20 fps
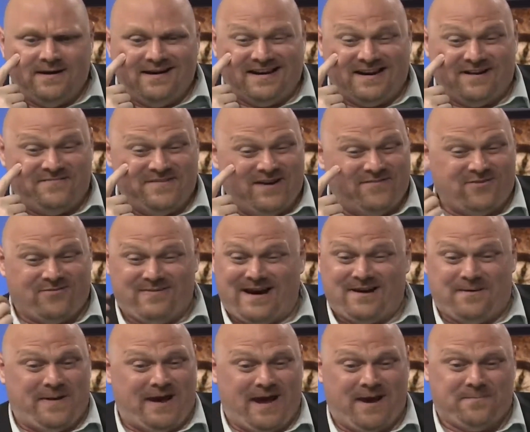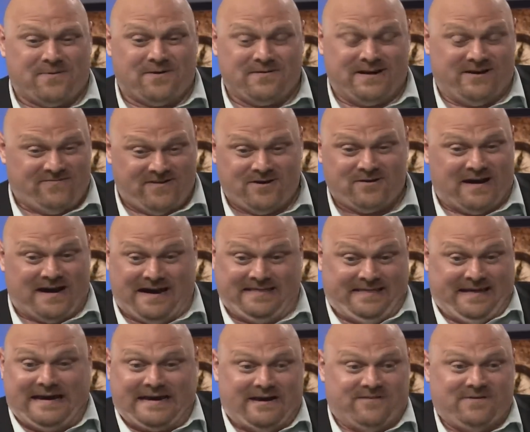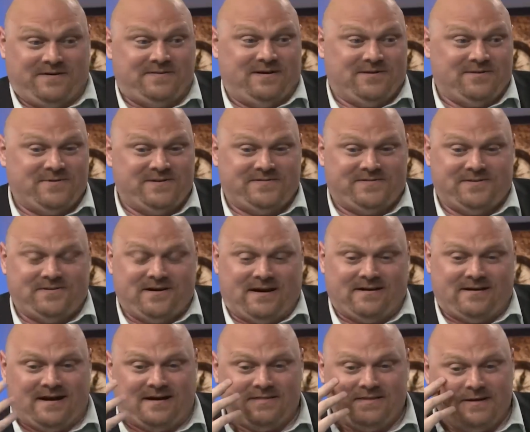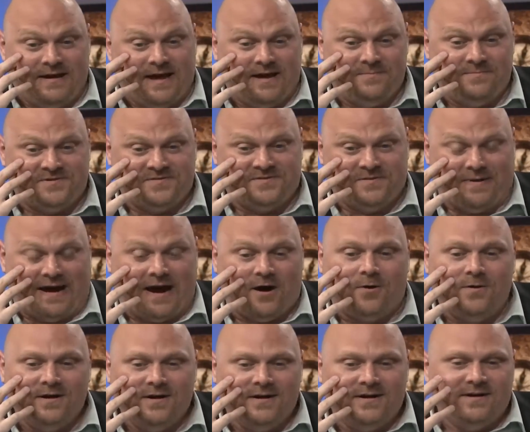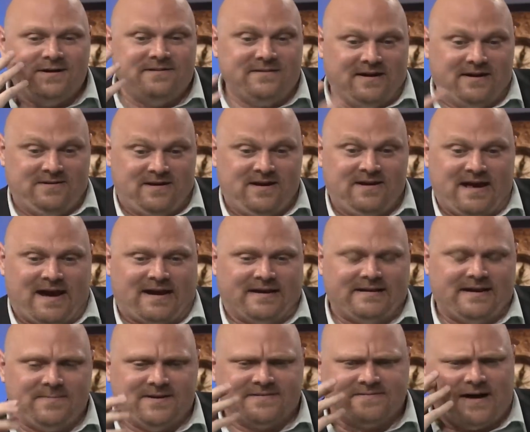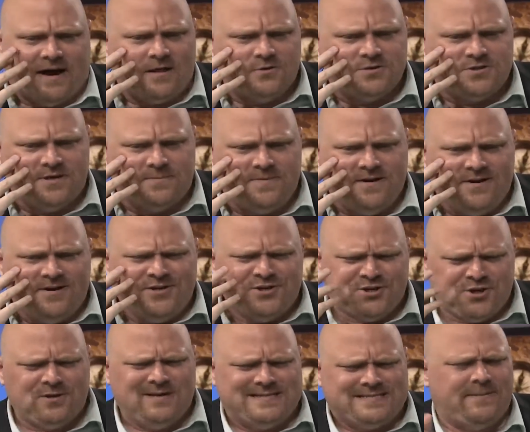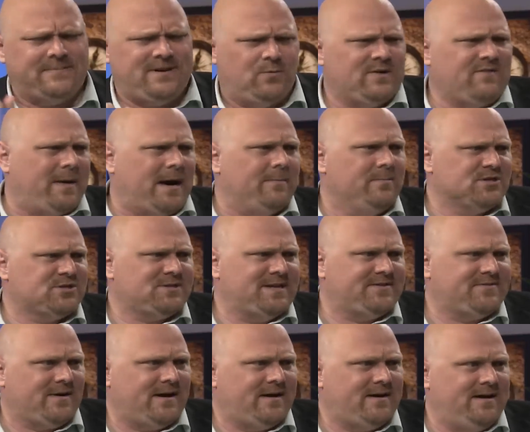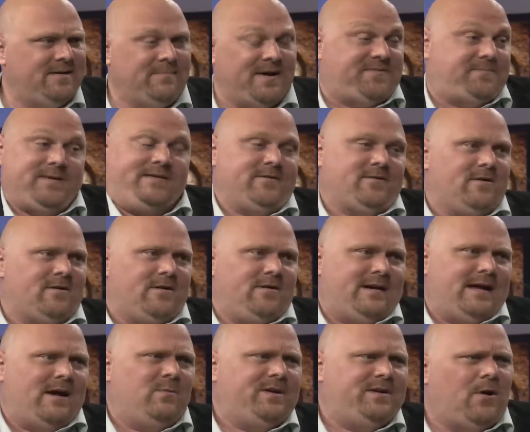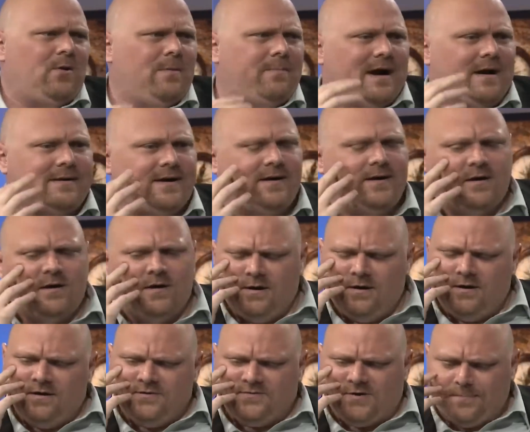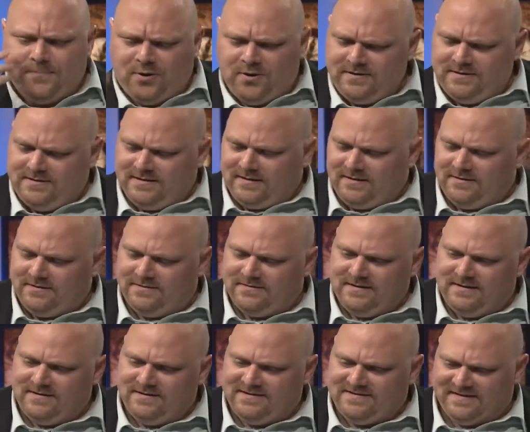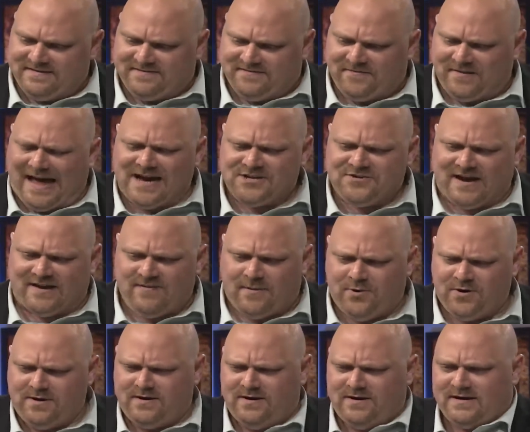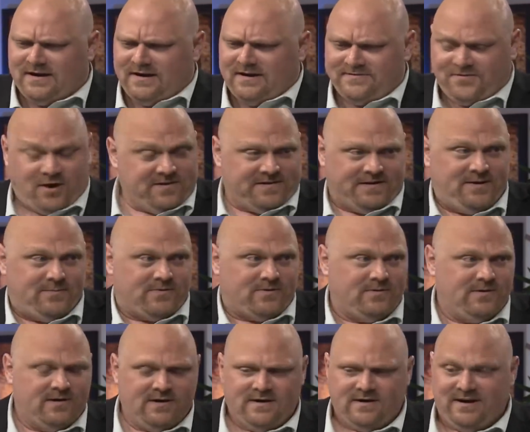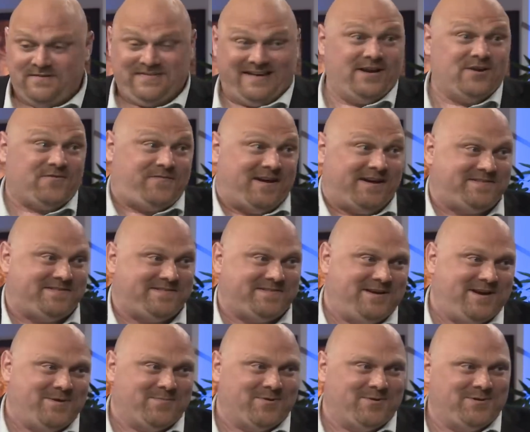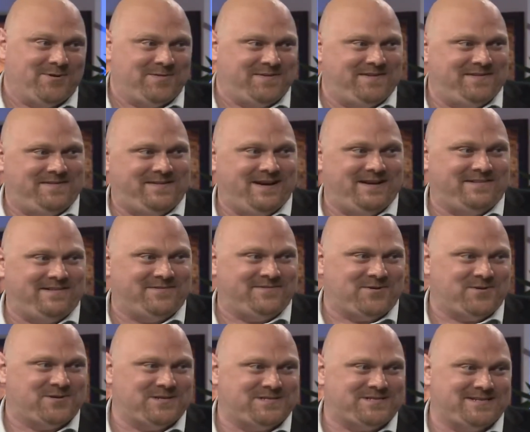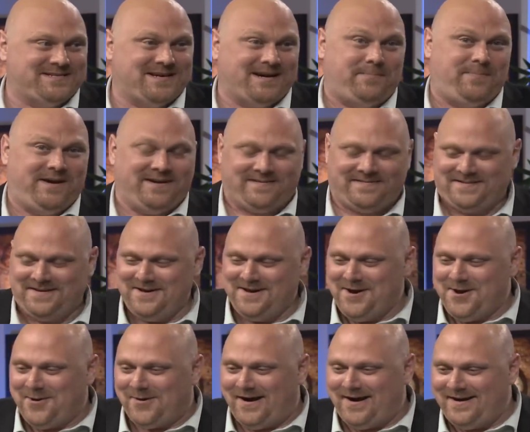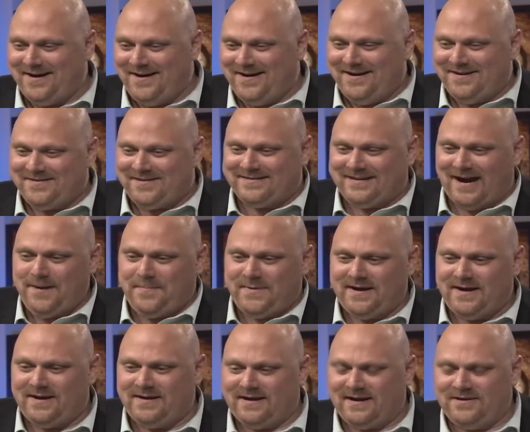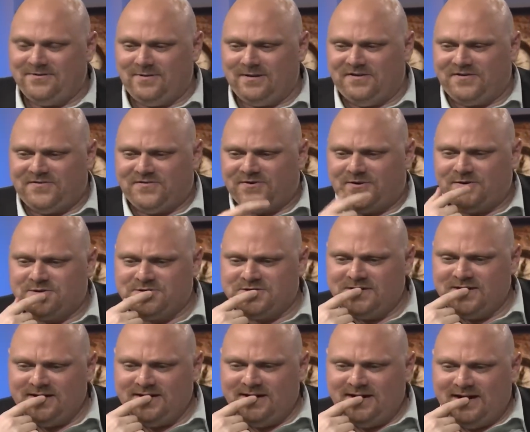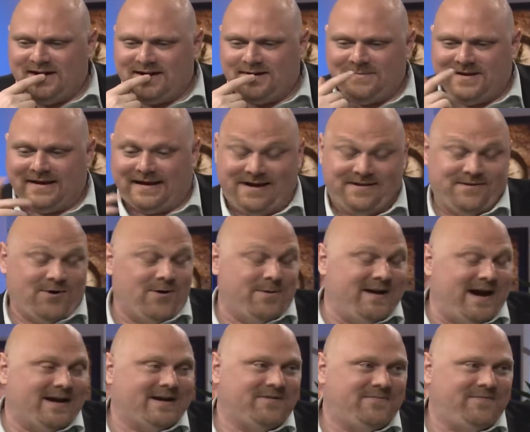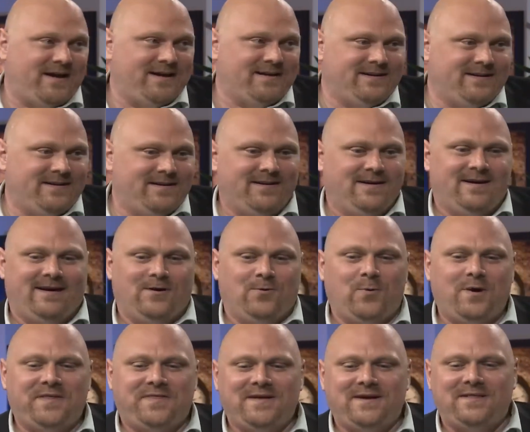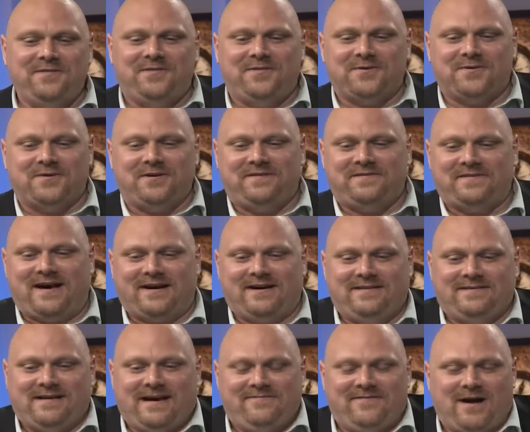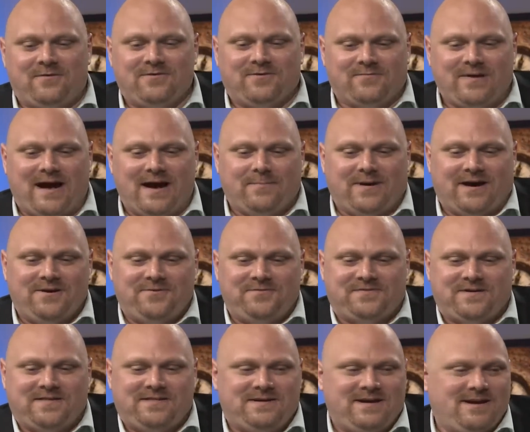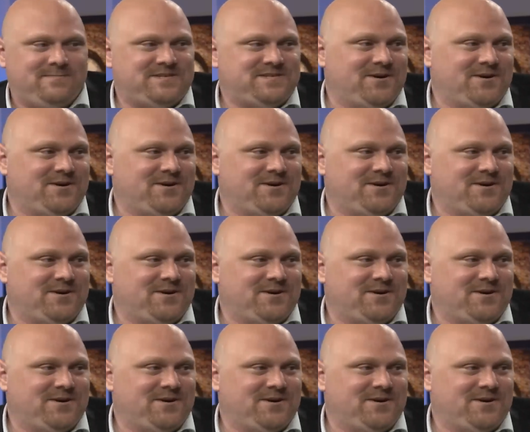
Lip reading: and I've never read a paper, and I've read, I think, everything there is on the name, just about, in academic scholarship, surely somebody would have published this, right? It must be there, and I would know about it. So I put in it's a flash drive, I put it in, it's all in Hebrew. Even the interface is in Hebrew, it doesn't say search, it says chapes, right? So I type it in, and I do a little search, and I'm like, I know I'm not gonna find it. Within 30 seconds, I found a rabbi who said the name is